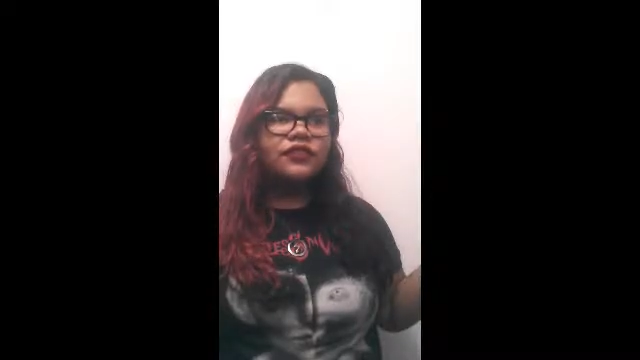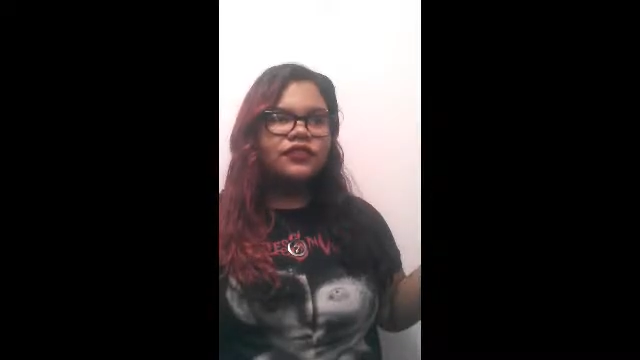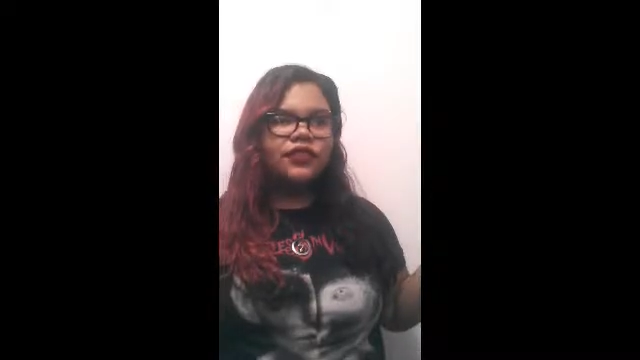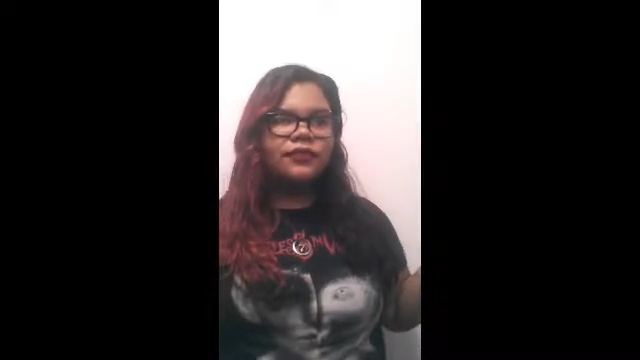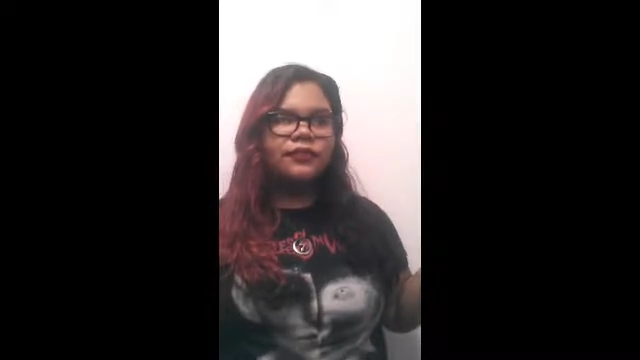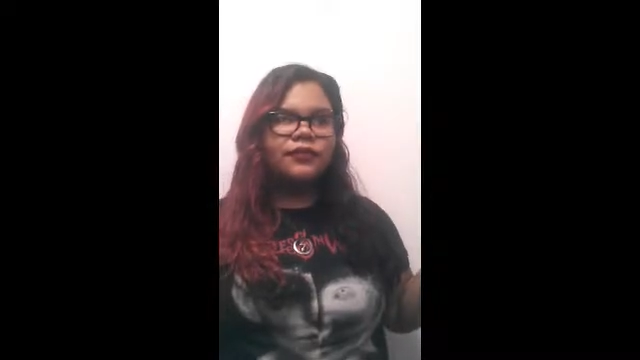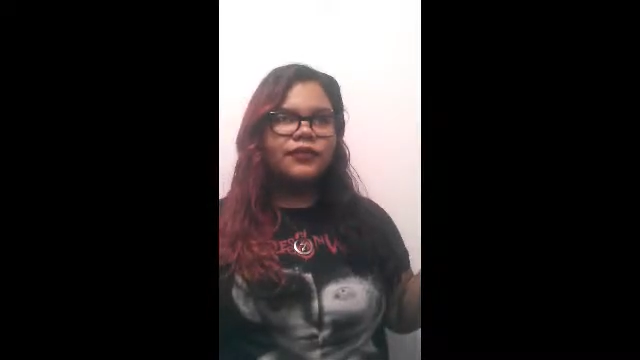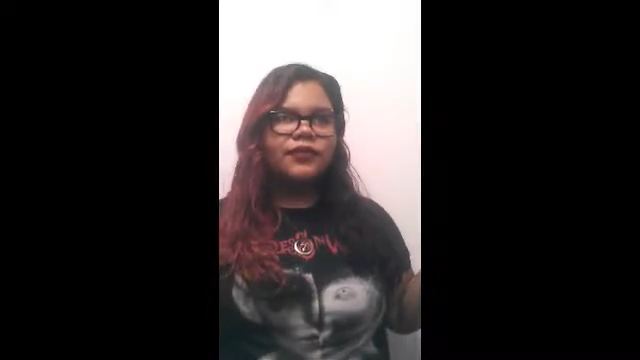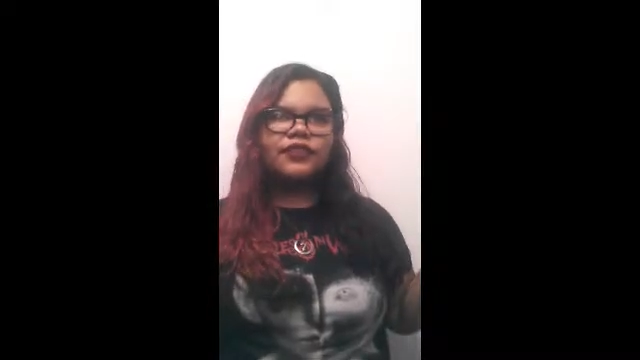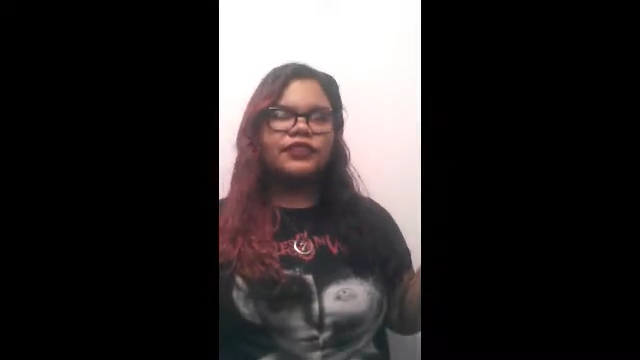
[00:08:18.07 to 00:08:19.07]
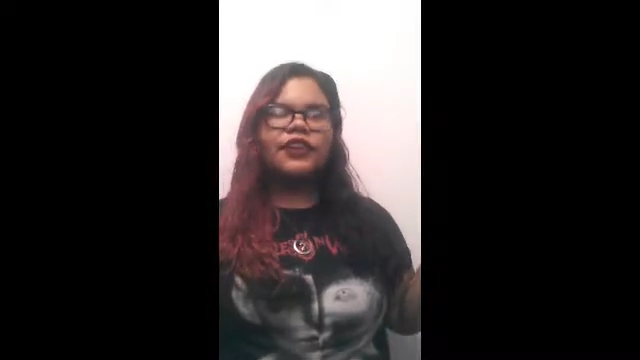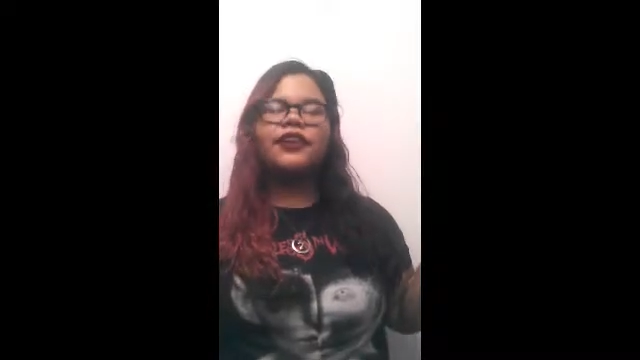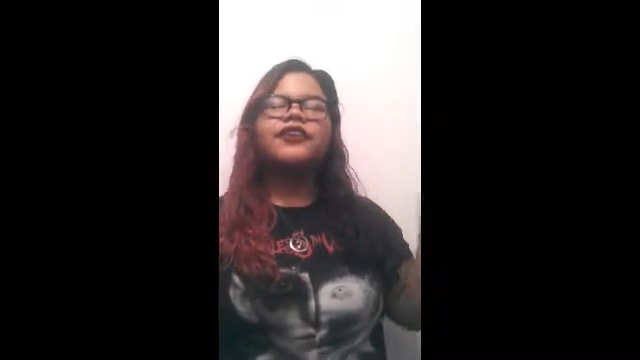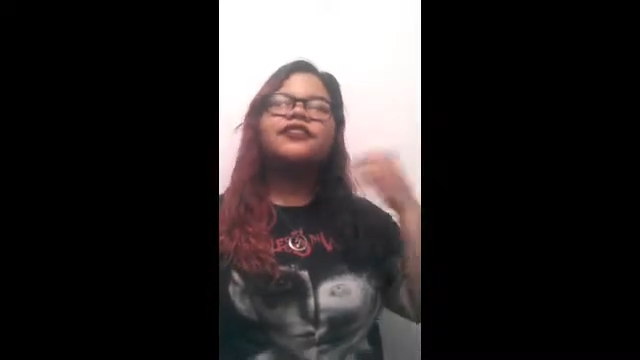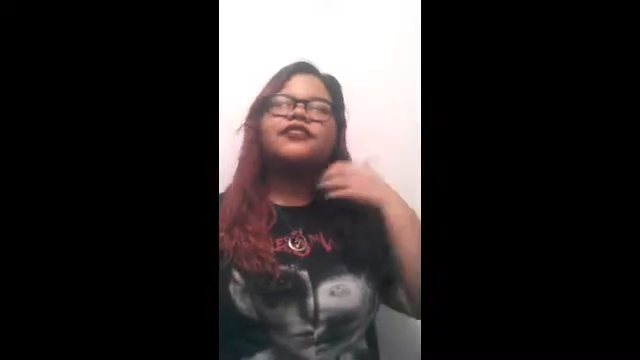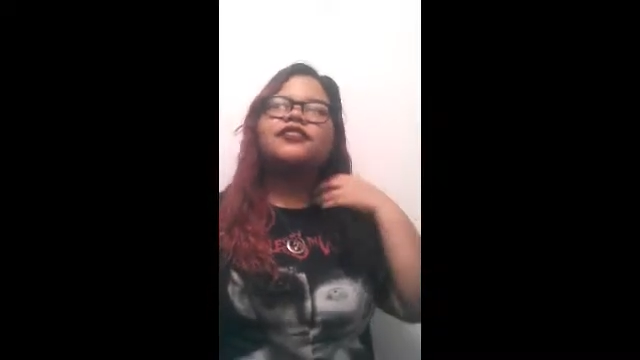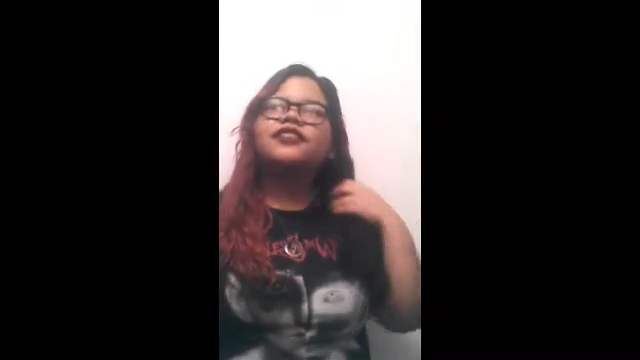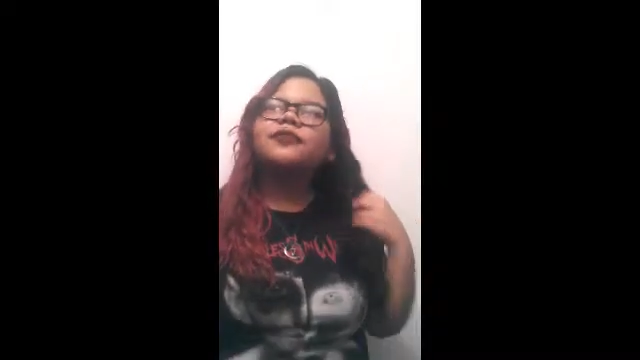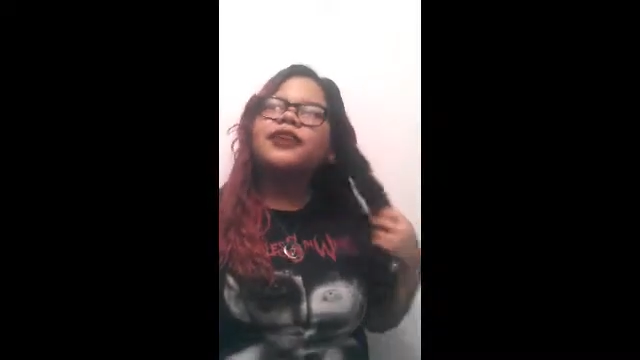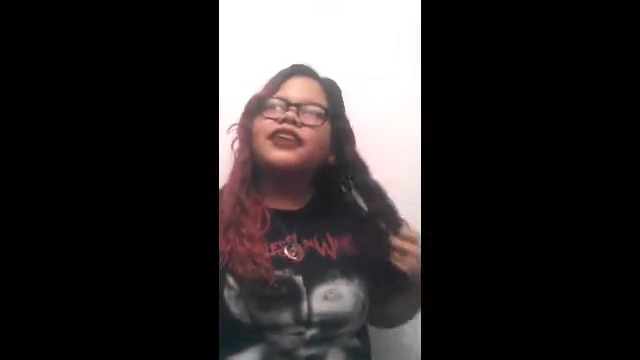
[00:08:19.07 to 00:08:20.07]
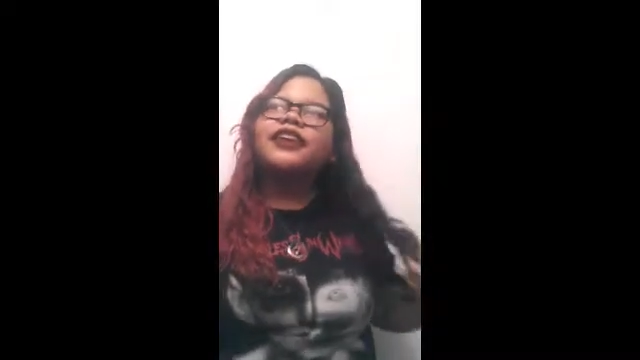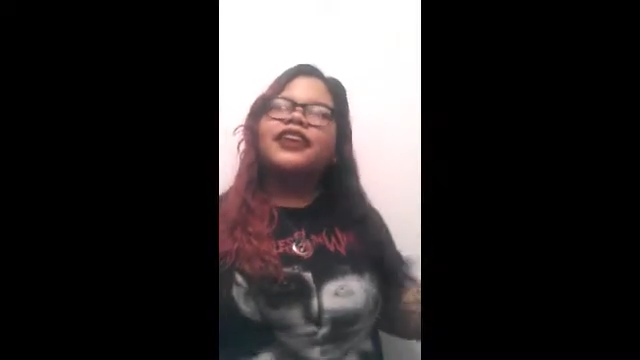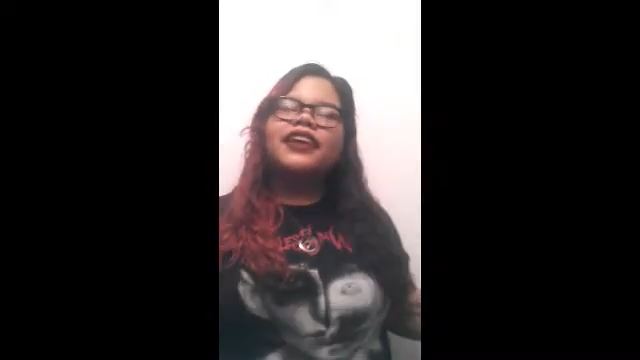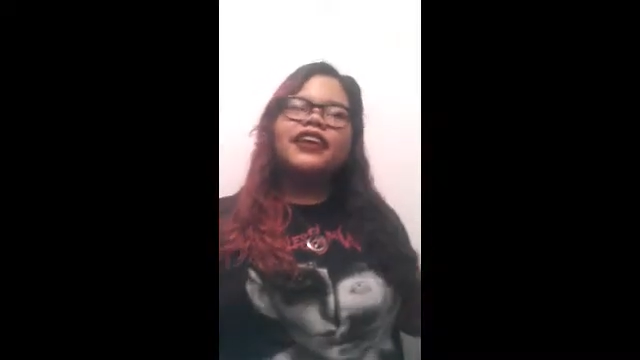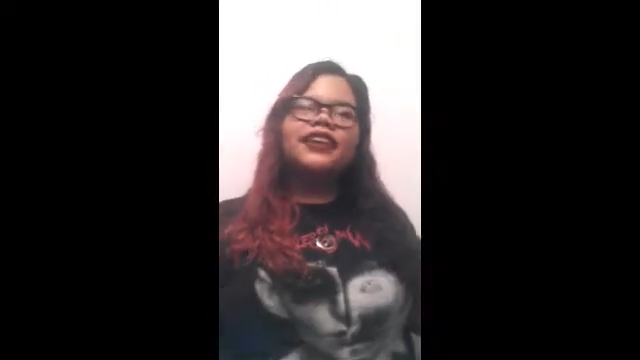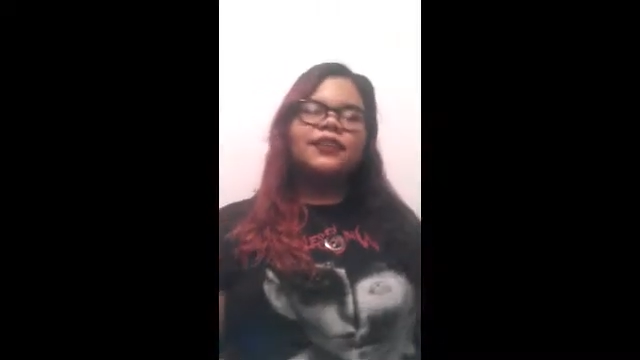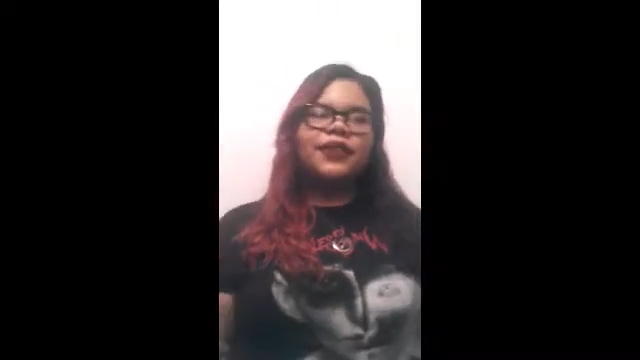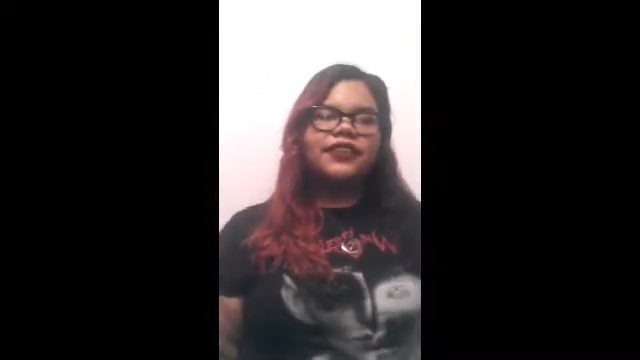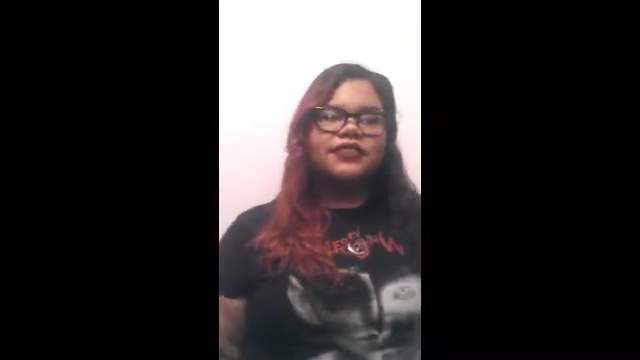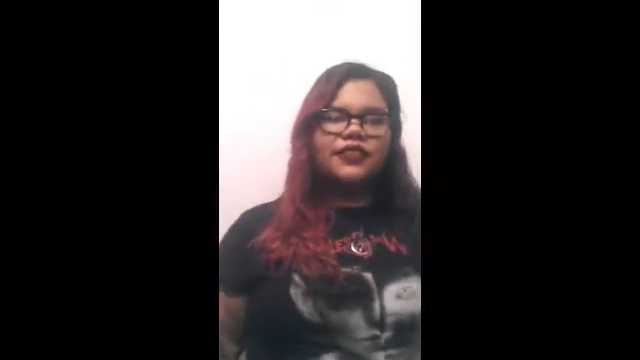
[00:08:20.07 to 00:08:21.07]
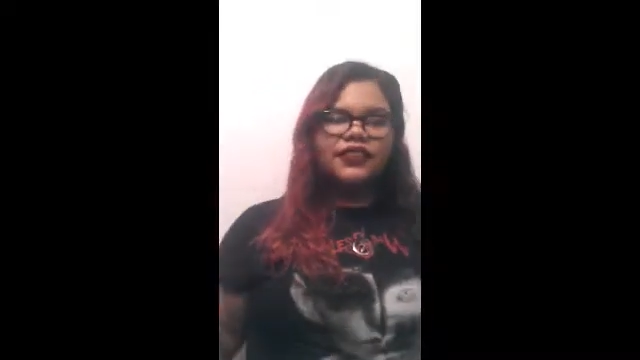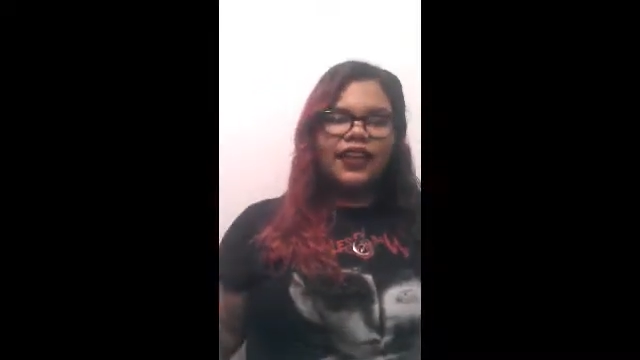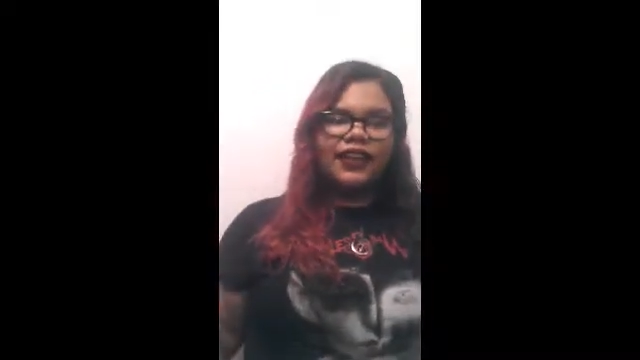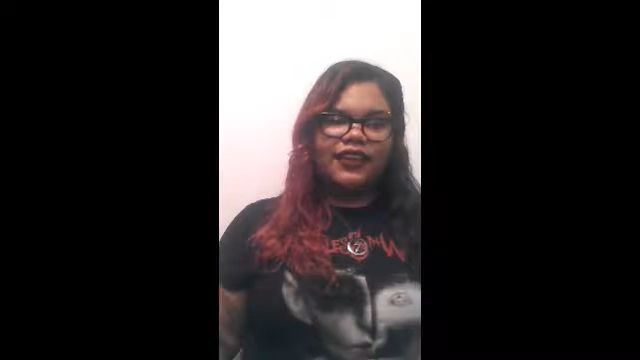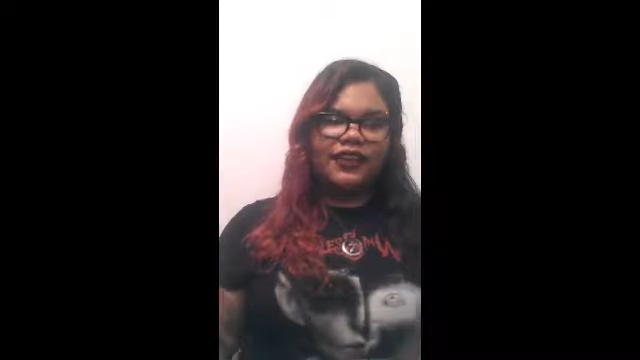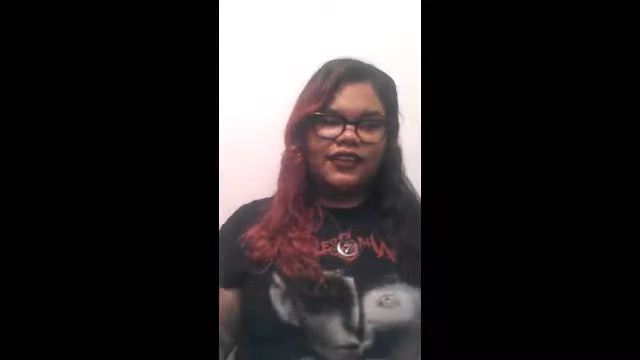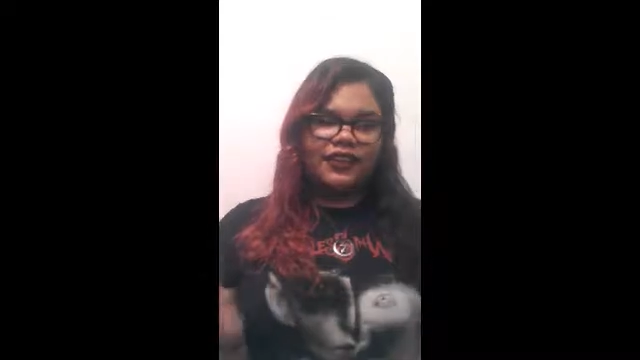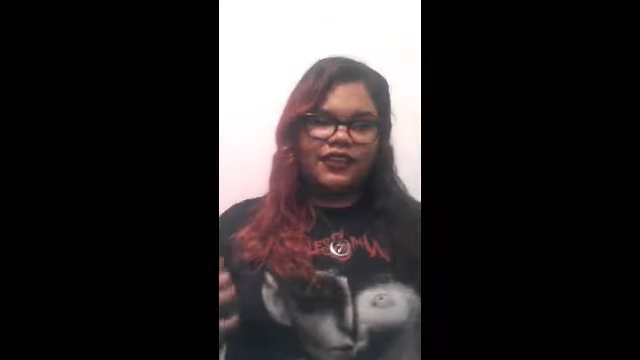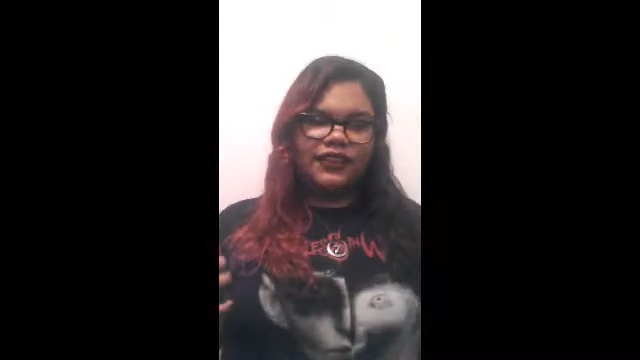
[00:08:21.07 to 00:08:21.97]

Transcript: what was I gonna say? Oh, he was just looking at me, and then when I started like,